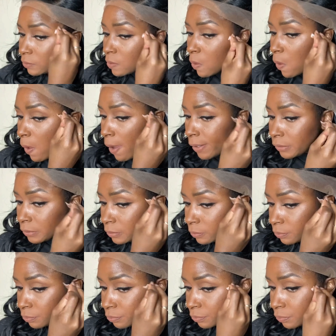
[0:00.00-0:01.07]

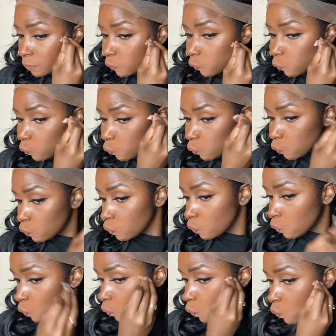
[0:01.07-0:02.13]
wipes and just to get